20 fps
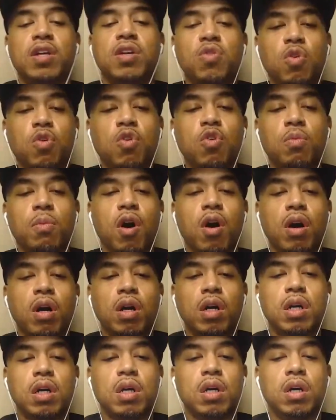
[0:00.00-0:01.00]
you, Umar.
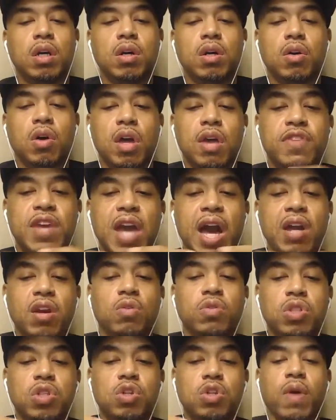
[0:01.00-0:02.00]
If y'all
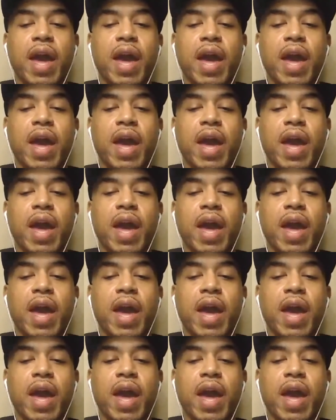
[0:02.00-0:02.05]
don't do